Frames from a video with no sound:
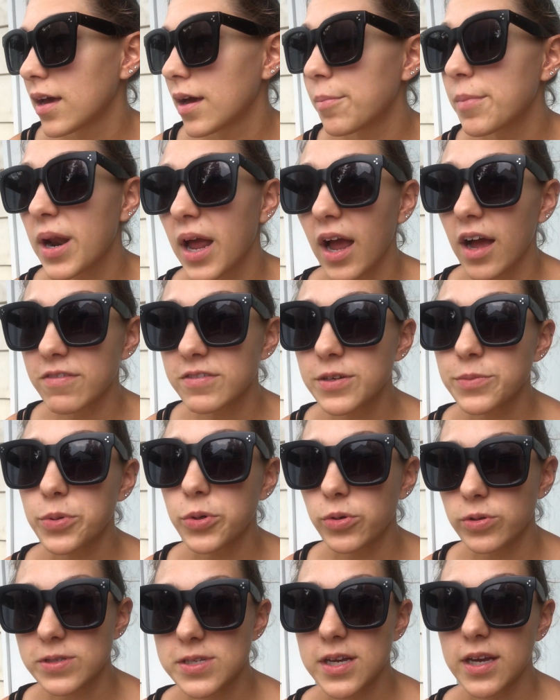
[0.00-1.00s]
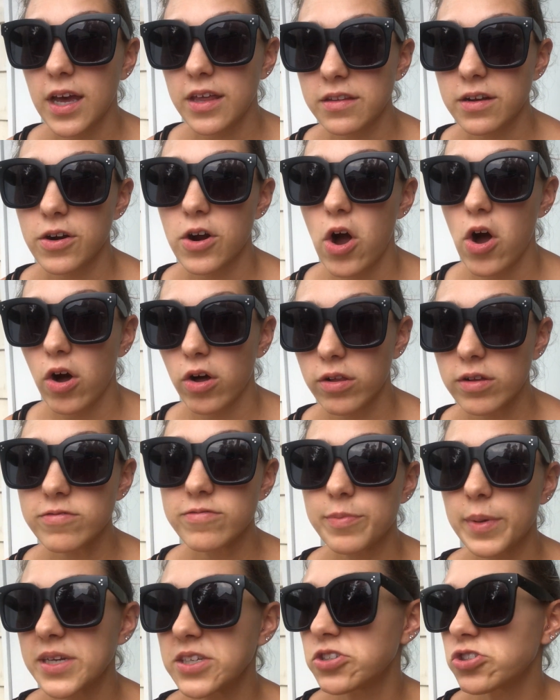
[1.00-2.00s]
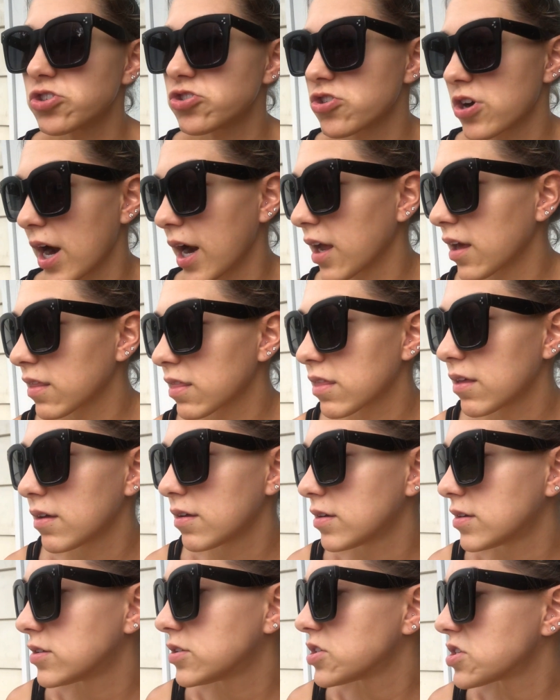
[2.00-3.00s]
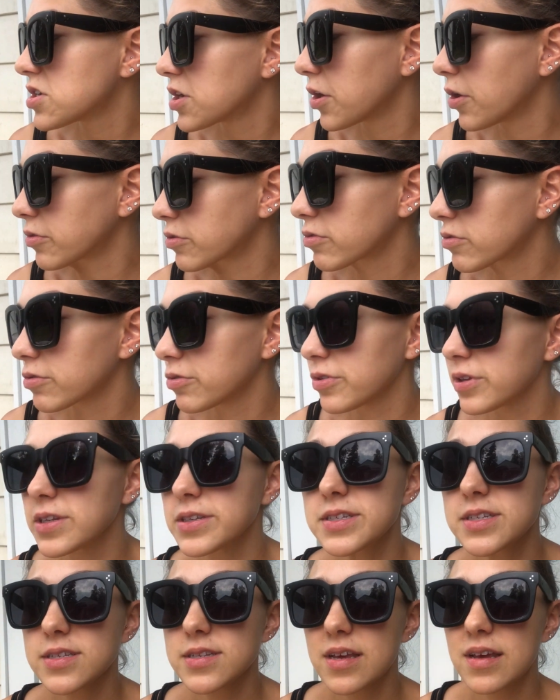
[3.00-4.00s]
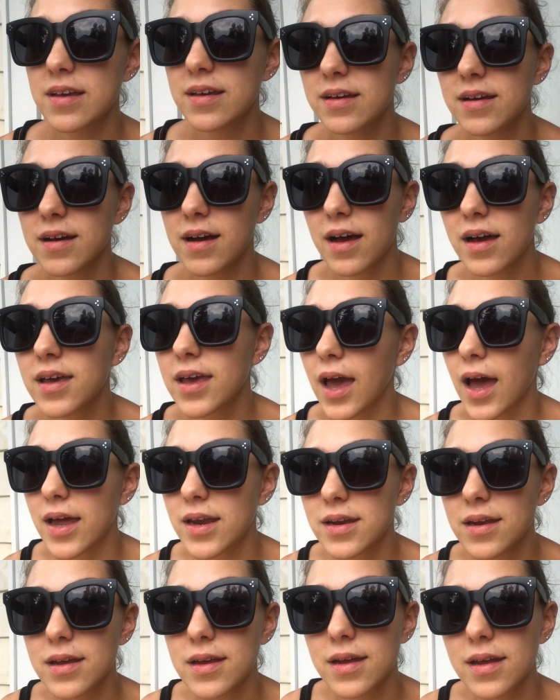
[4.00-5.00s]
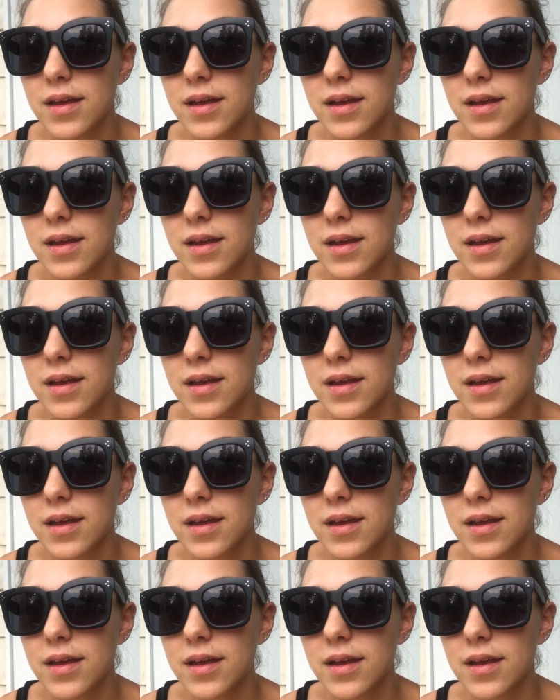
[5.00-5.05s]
I'm gonna have to pull together all of my strength to go through this again.